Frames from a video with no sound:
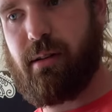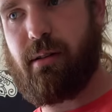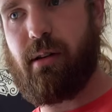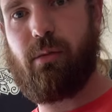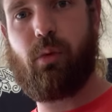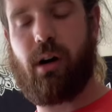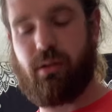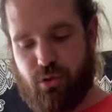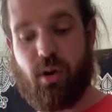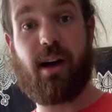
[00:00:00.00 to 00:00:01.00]
I'll
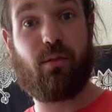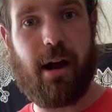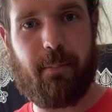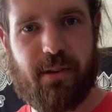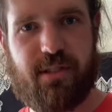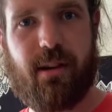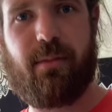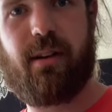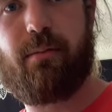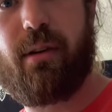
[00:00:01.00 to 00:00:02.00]
try to wrap this up
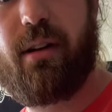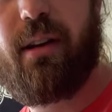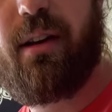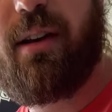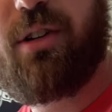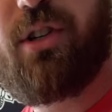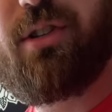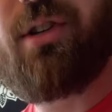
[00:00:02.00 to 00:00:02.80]
then, but just to